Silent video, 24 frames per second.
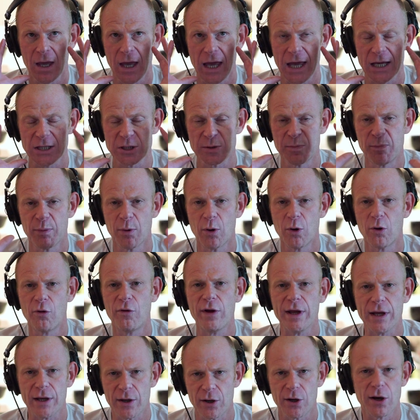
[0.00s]

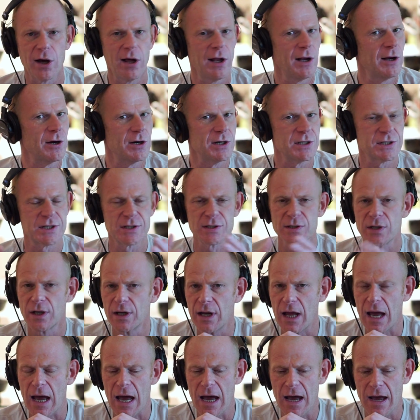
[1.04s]
exploring colors
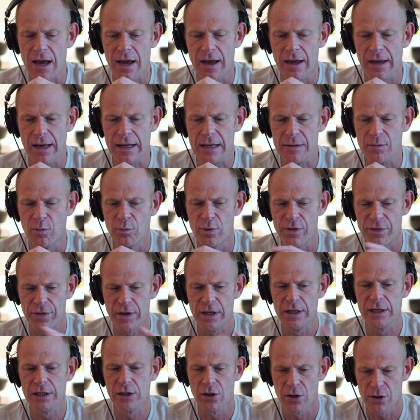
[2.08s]

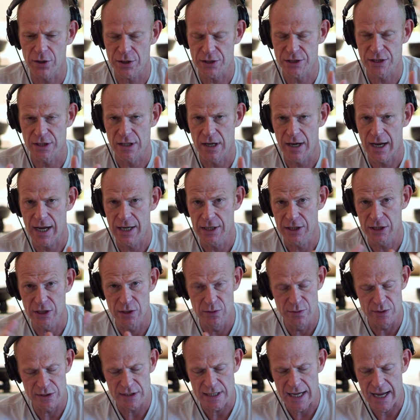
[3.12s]
within the orchestra. I
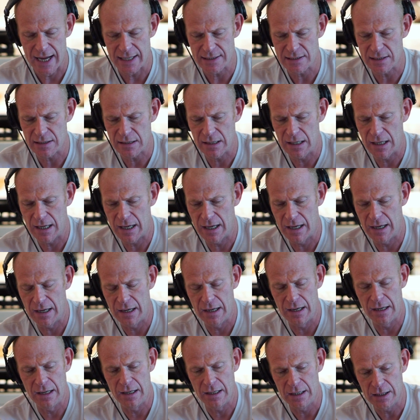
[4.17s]
use
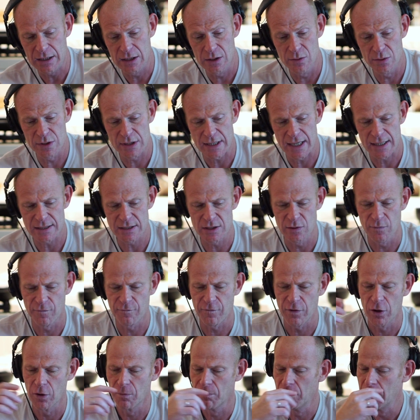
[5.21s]
that to
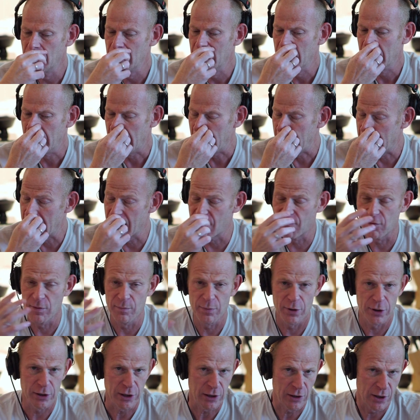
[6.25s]
film.
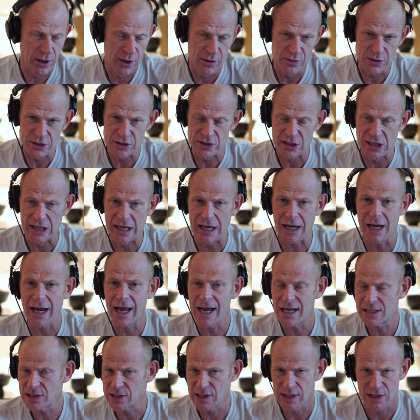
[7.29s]
Everybody knows the
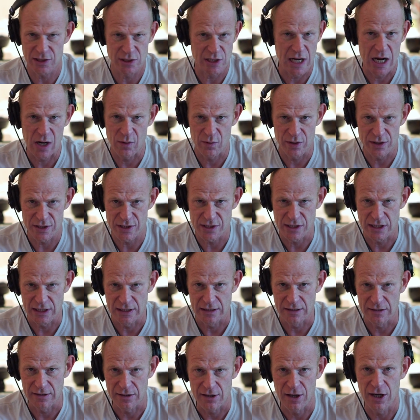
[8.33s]
classic shower
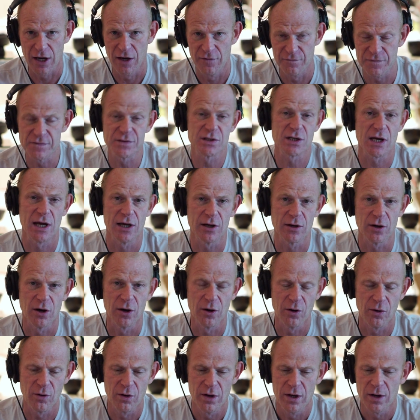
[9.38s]
scene of
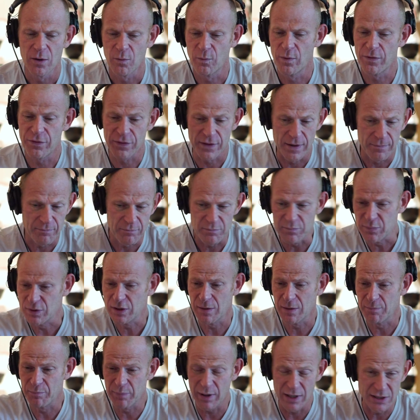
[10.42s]
Psycho with the
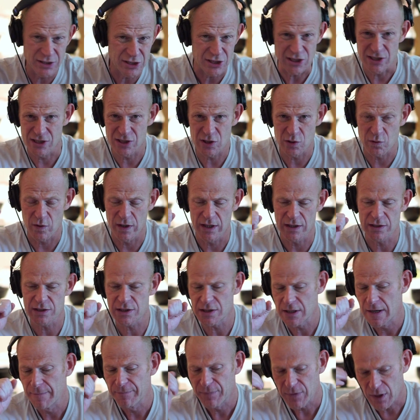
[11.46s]
punchy
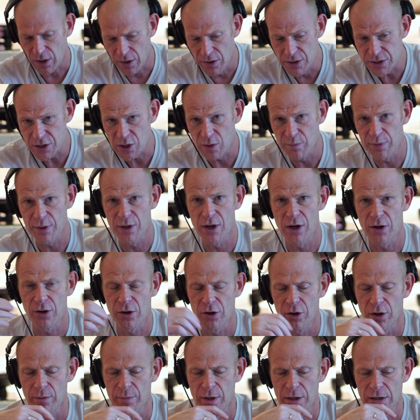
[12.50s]
strings. Also Bernard
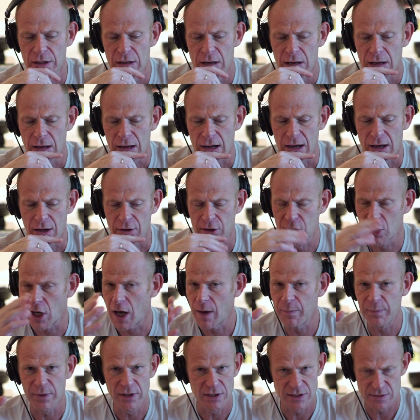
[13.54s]
Herrmann,
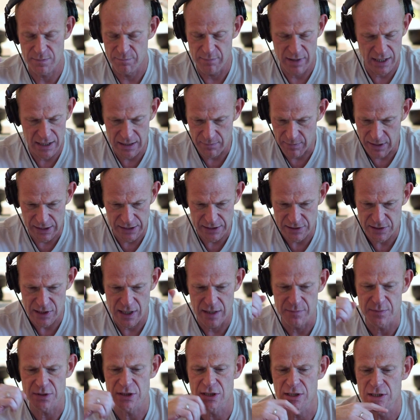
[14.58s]
copied many
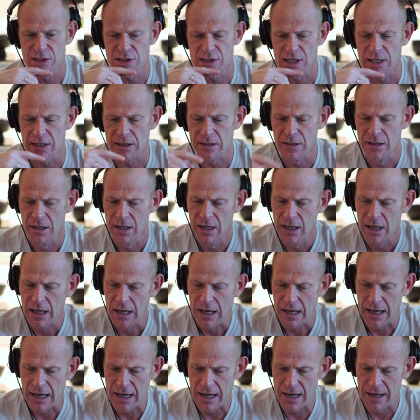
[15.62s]
times since then.
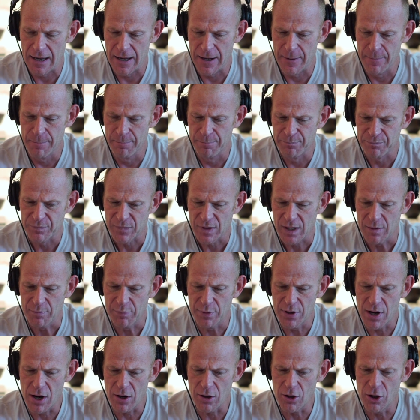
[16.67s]

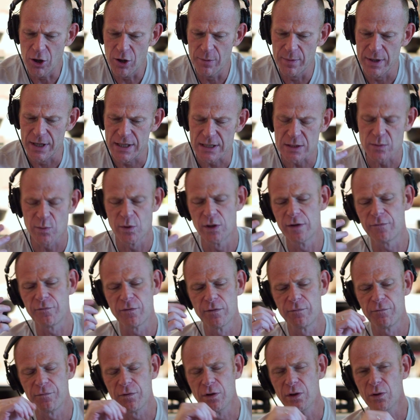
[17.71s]
Bernard Herrmann is one of
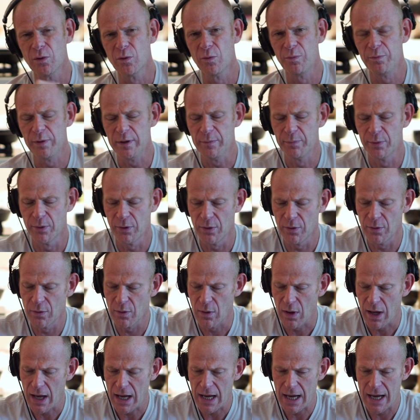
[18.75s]
the few
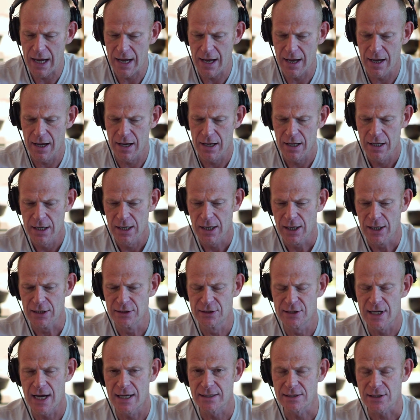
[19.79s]
people
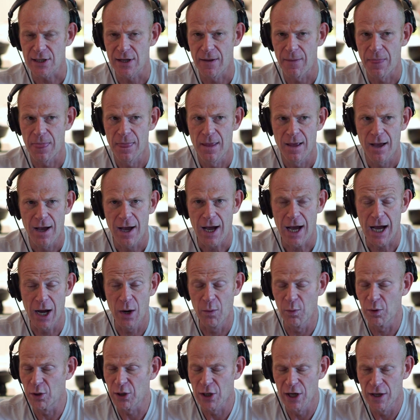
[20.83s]
that I
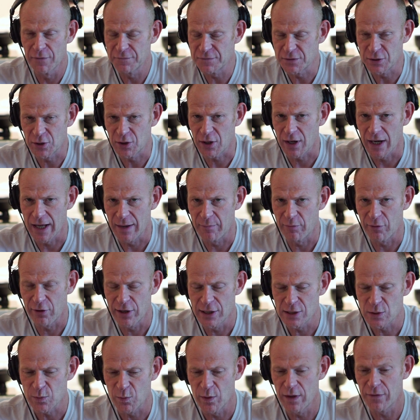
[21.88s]
would love to
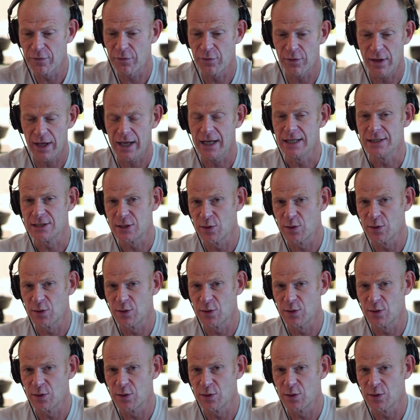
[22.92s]
collaborate with in